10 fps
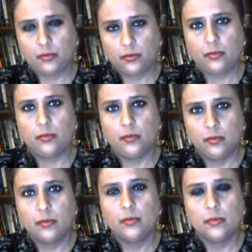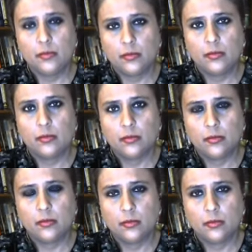
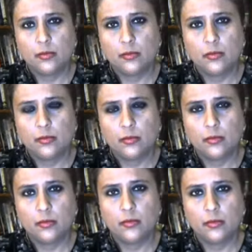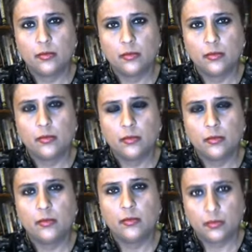
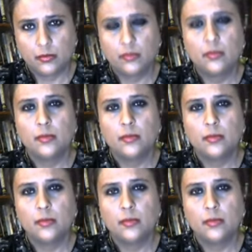No words are spoken by the person on screen.